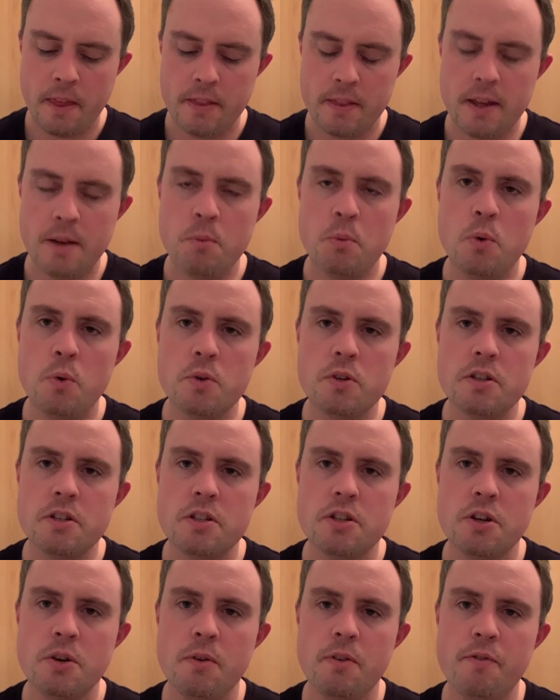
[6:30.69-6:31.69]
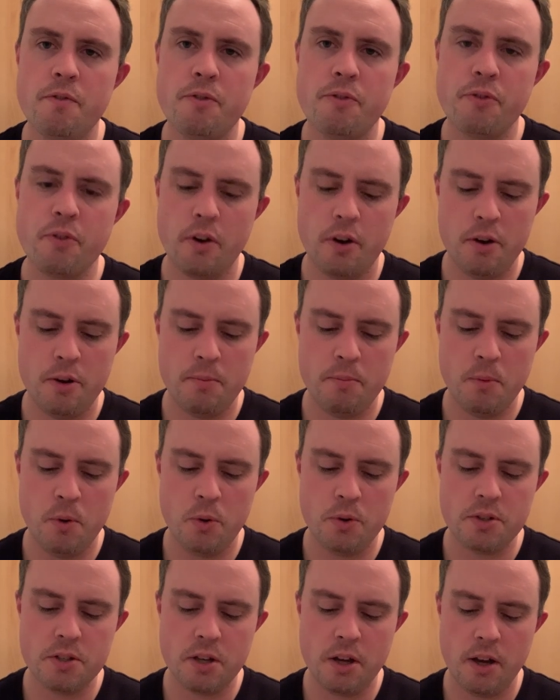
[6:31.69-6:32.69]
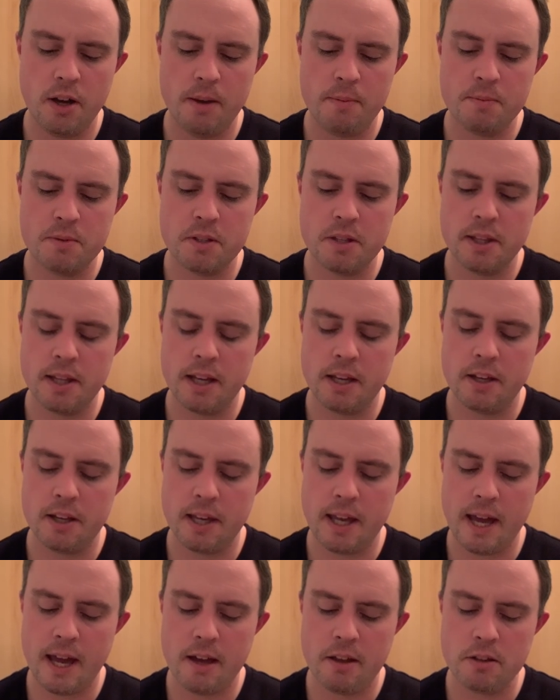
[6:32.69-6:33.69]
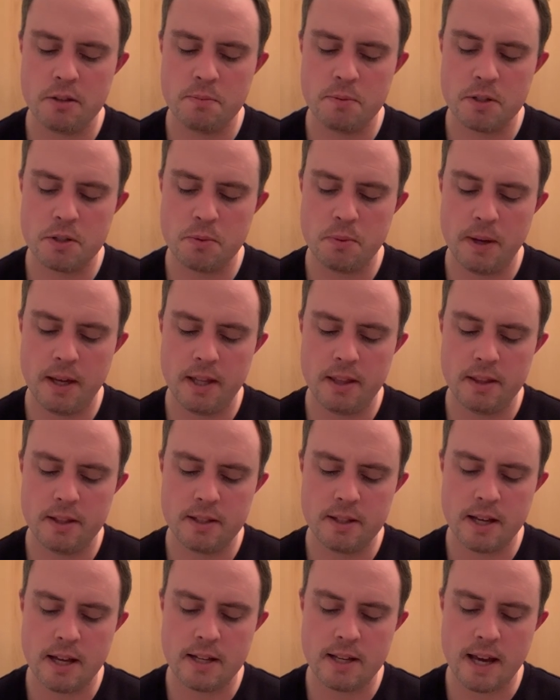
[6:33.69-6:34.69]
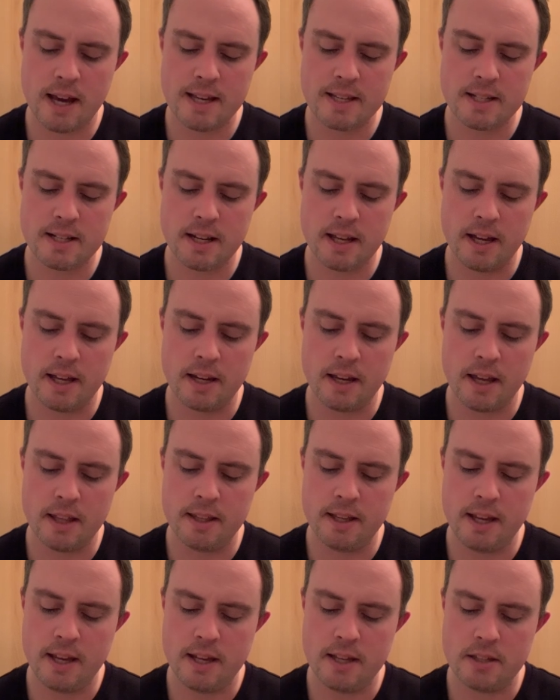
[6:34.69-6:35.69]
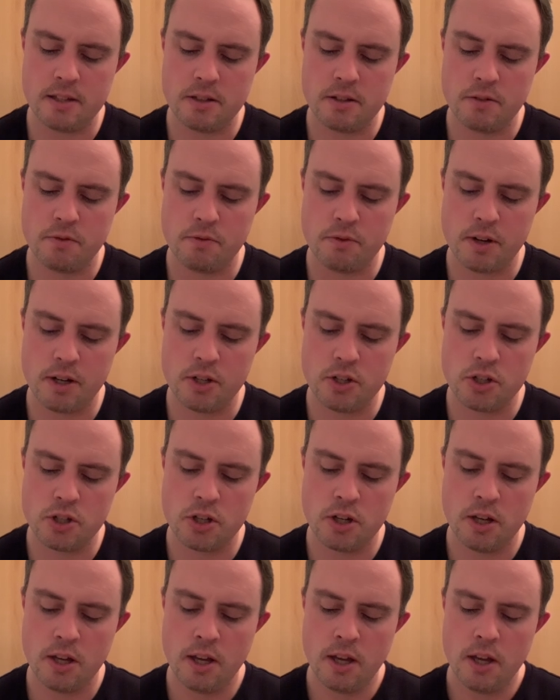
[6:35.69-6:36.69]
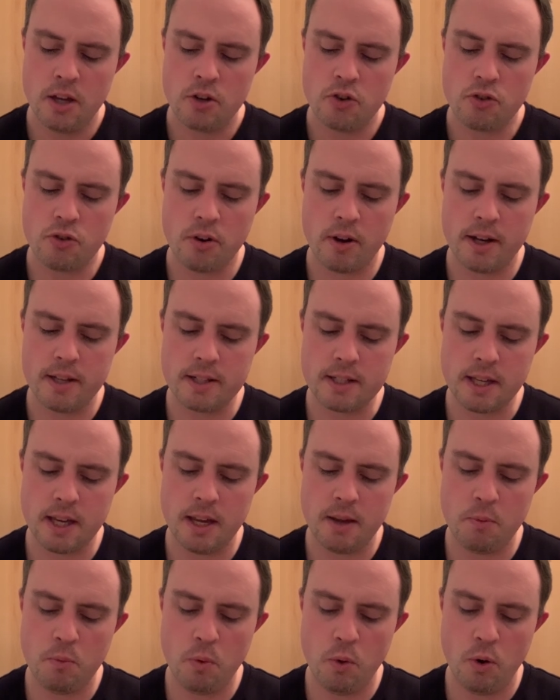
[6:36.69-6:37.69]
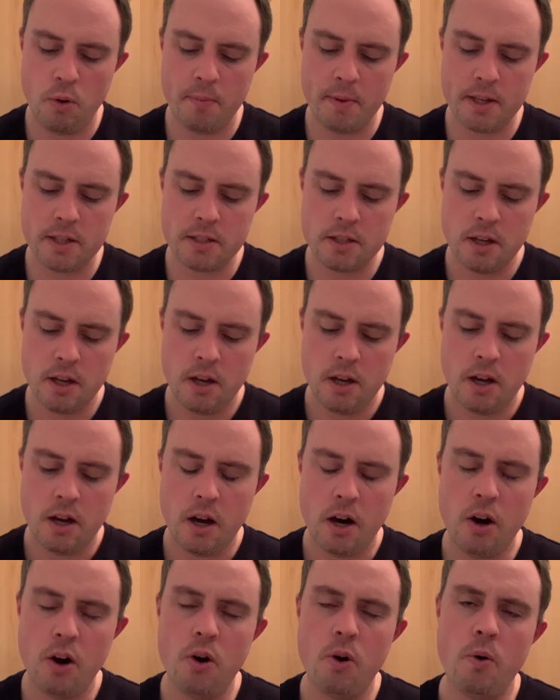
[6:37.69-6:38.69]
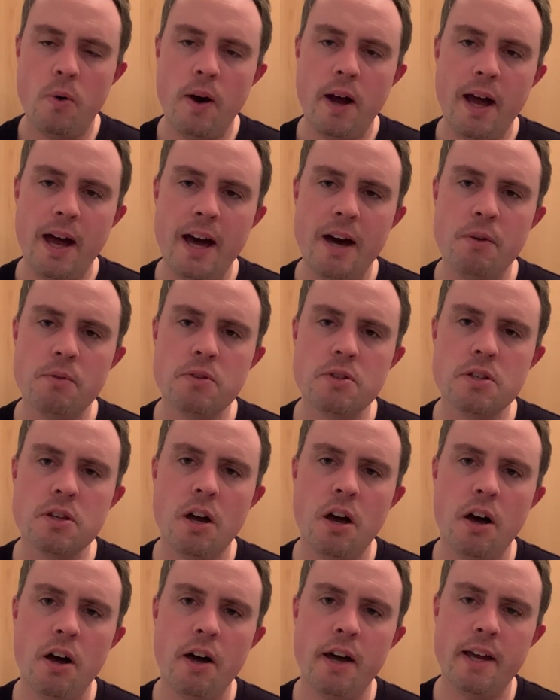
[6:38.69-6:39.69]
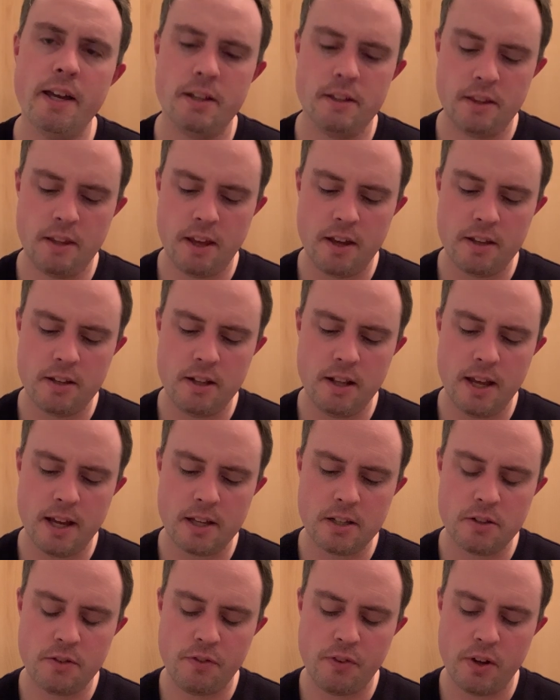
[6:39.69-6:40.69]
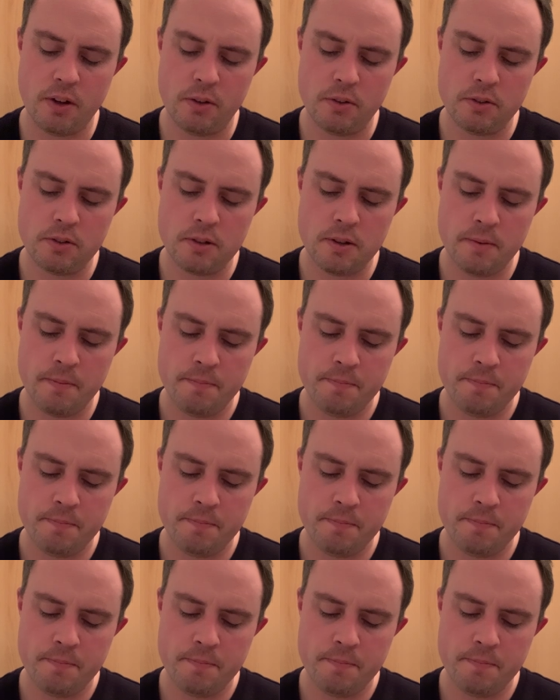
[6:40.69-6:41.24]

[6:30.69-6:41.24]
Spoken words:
They walked to and fro more times than they could count between the dead Aslan and the eastern ridge, trying to keep warm, and oh, how tired their legs felt.